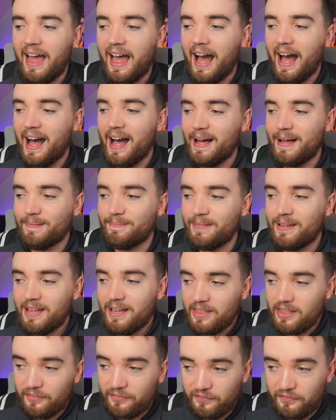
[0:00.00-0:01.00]

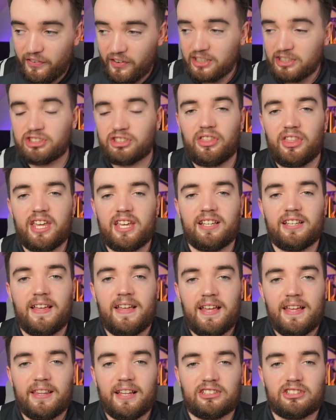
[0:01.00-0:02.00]
The first thing
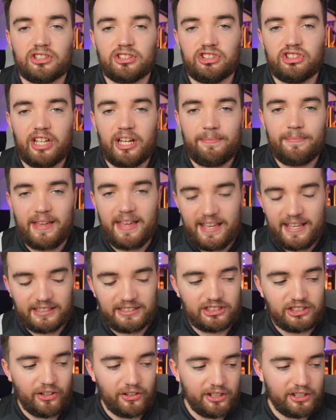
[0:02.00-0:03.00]
that Sir Jim is
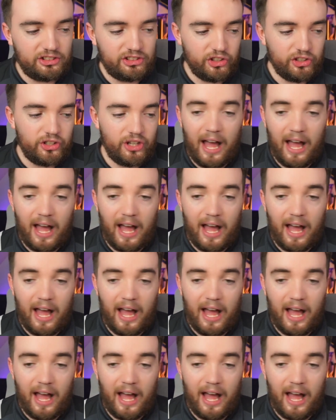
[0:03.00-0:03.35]
going to do,